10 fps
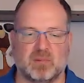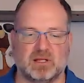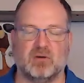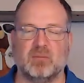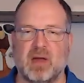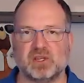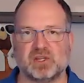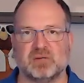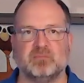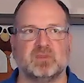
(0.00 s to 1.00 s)
But now
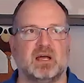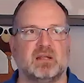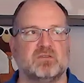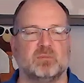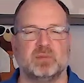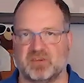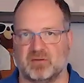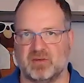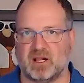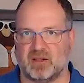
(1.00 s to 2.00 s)
imagine that you build
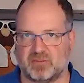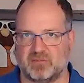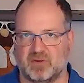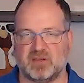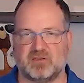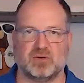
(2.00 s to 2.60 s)
something else, right?